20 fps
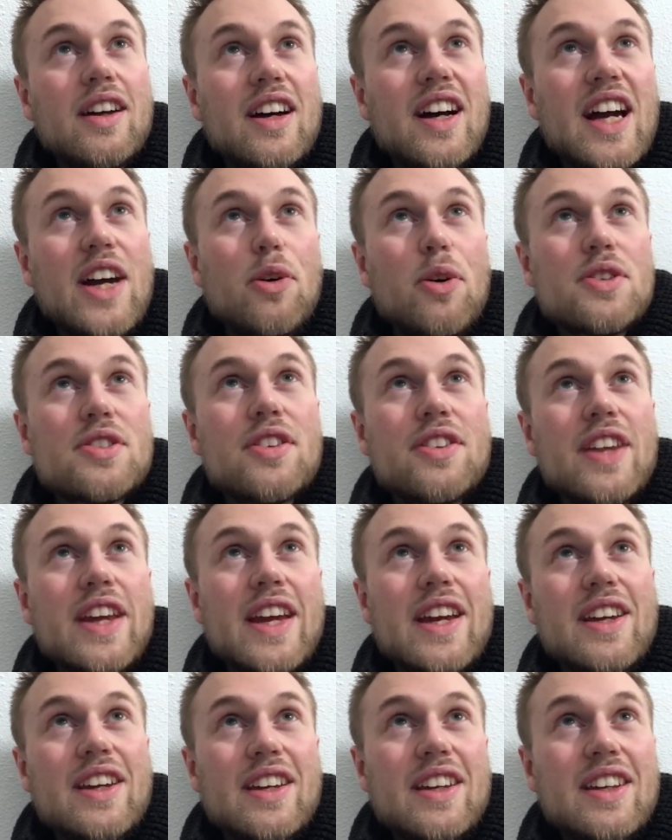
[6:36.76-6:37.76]
I also
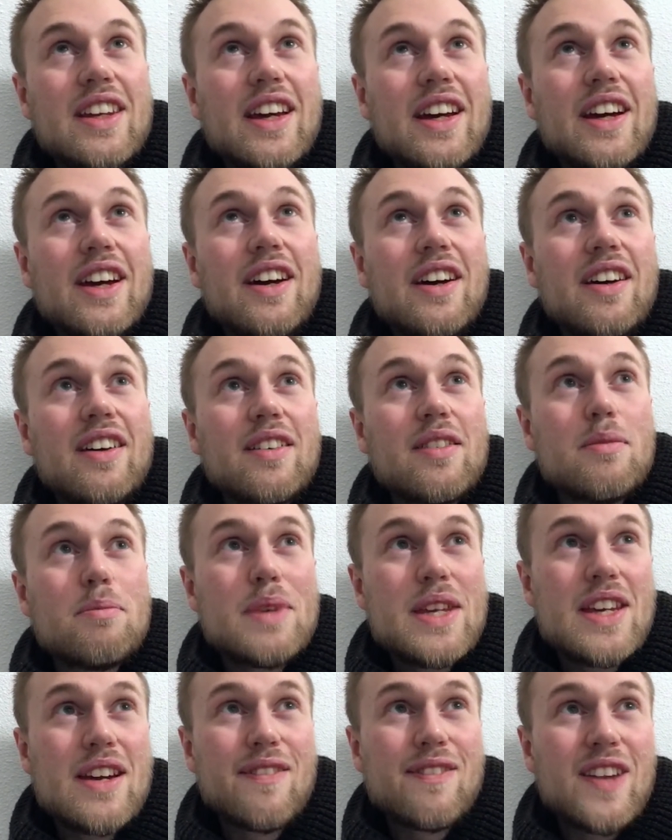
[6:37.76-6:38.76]
think
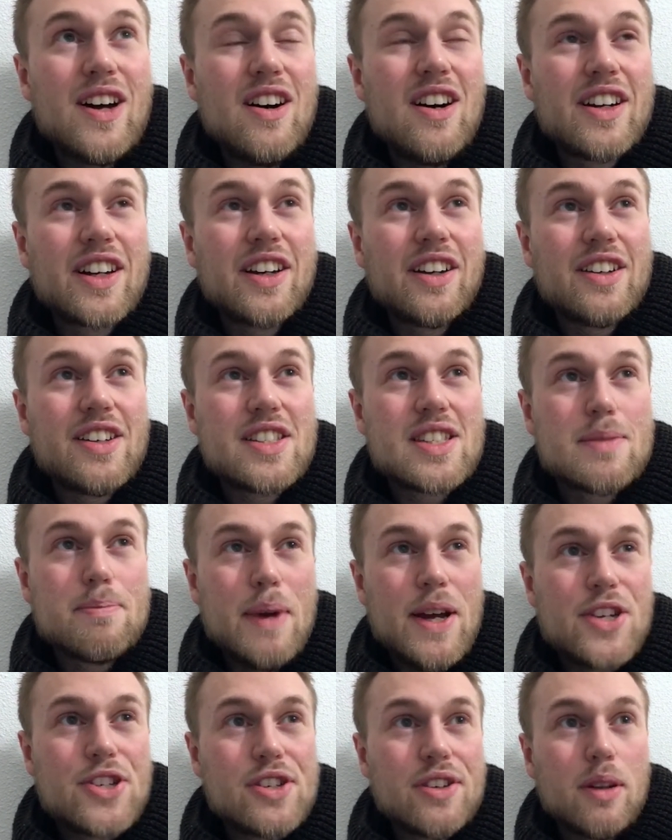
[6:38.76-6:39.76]
being a vlogger is
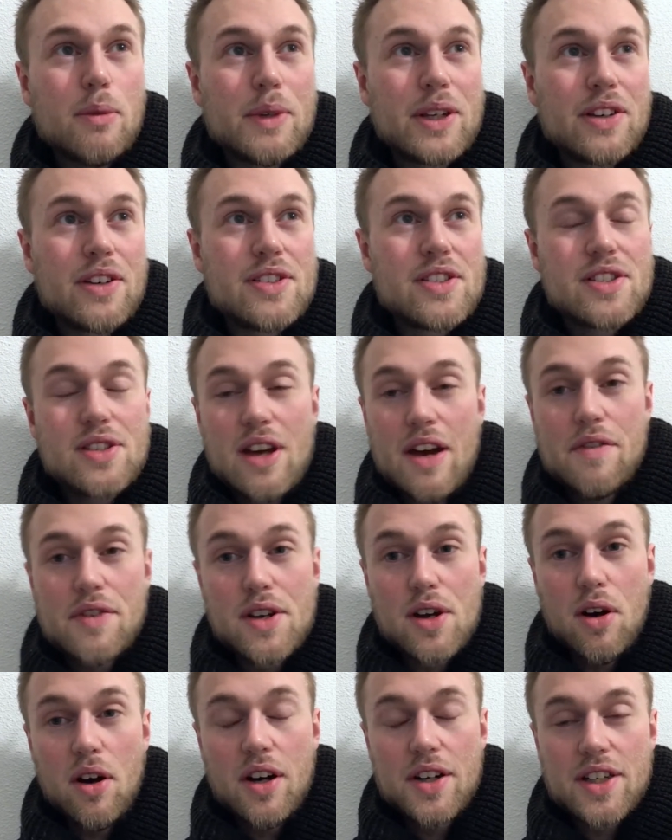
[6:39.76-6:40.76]
special because you have
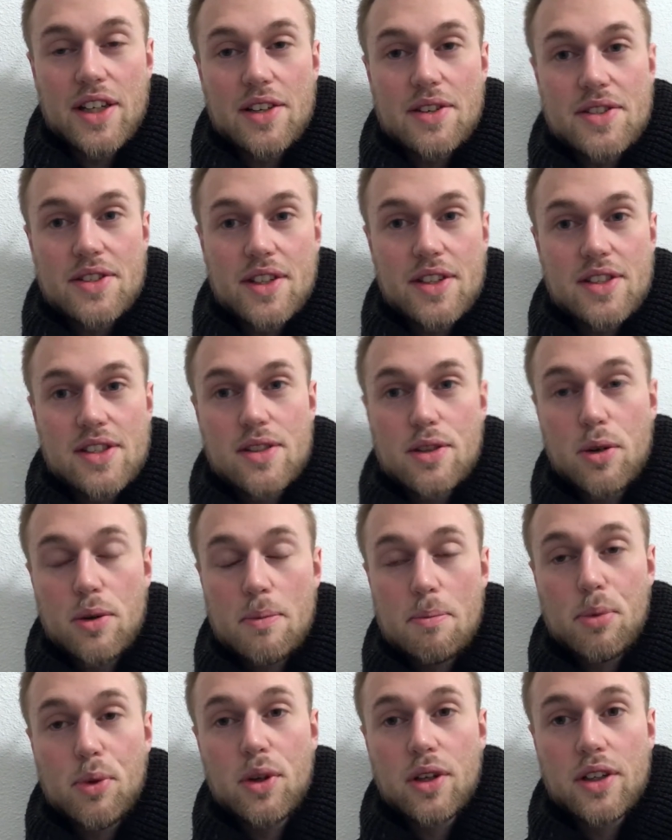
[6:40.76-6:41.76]
an audience that's so
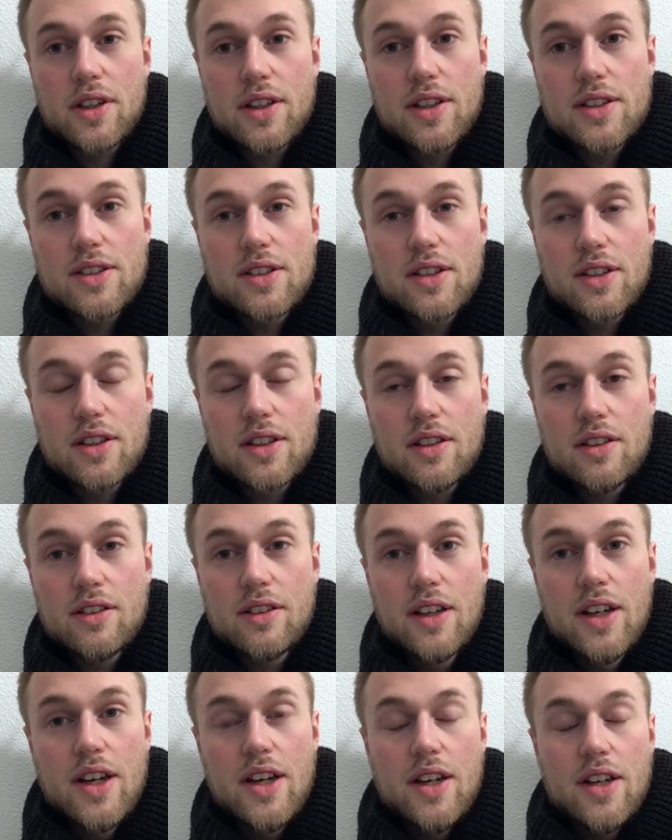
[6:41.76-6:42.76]
important, you know.
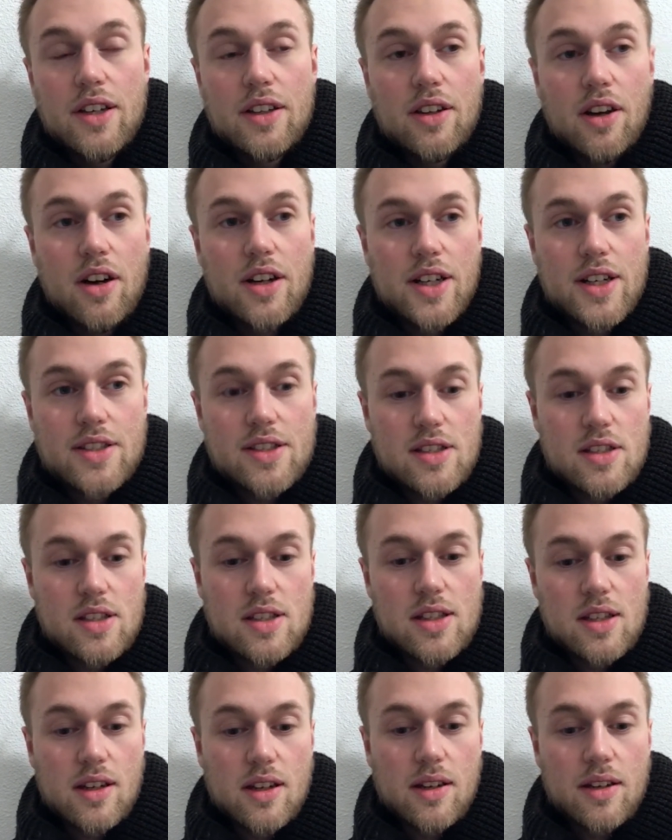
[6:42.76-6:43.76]
The
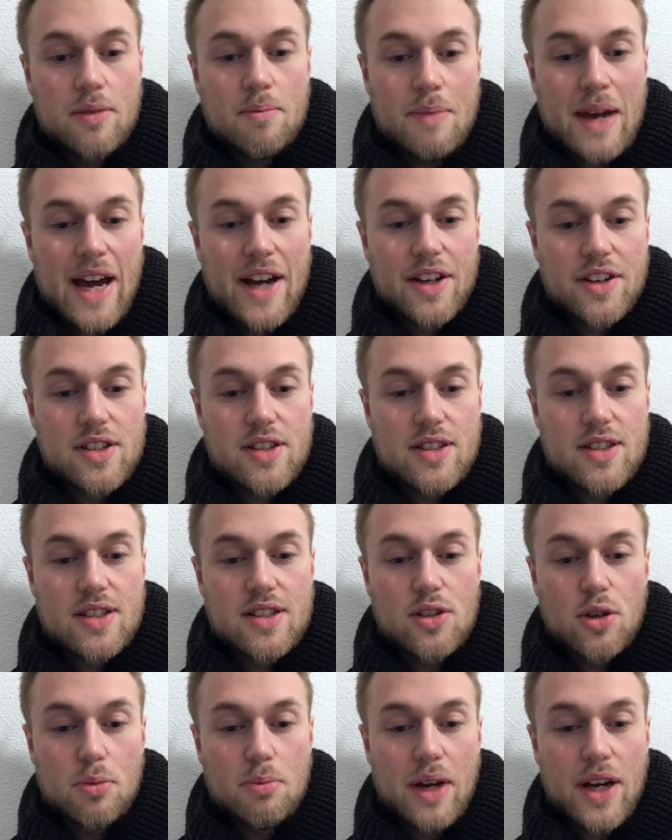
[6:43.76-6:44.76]
audience matters
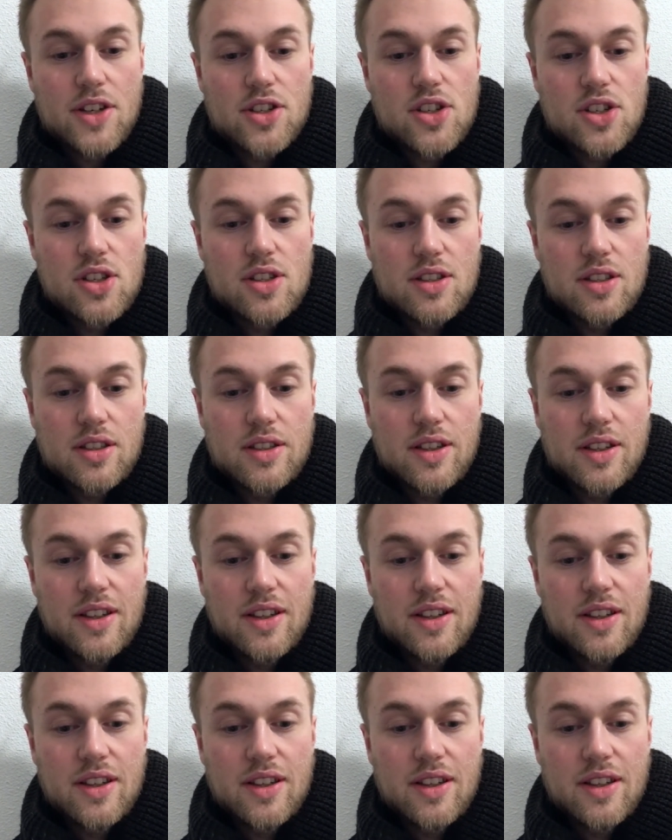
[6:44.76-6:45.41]
so much.